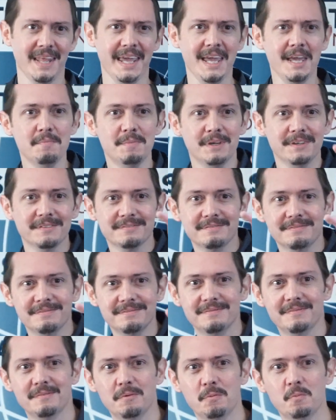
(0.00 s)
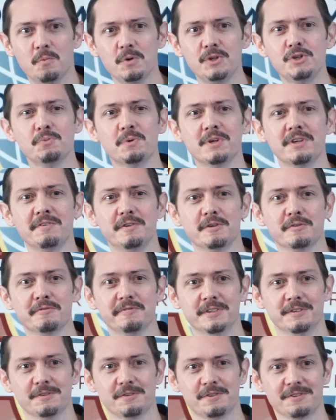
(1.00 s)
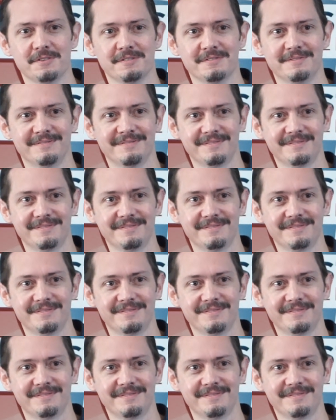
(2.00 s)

Amy, which one of your fears?